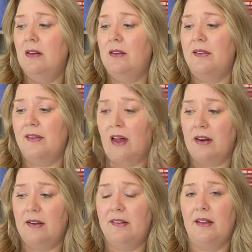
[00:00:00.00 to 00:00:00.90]

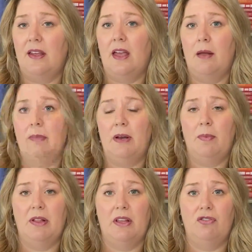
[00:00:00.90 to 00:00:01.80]
dishonesty and
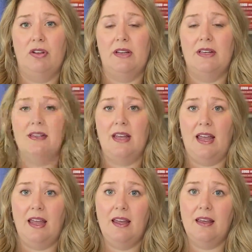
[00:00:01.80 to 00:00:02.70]
manipulation can
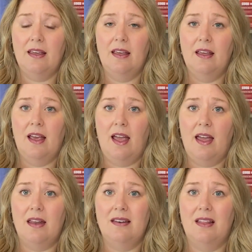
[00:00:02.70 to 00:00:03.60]
take,
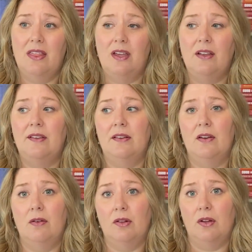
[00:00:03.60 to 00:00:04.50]
and things to
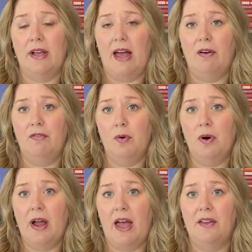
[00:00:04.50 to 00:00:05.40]
know to look out
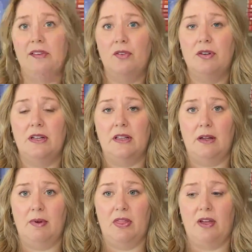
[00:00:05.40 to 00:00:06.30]
for as you're
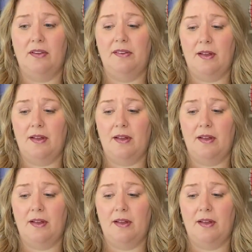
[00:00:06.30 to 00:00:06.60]
dealing with this.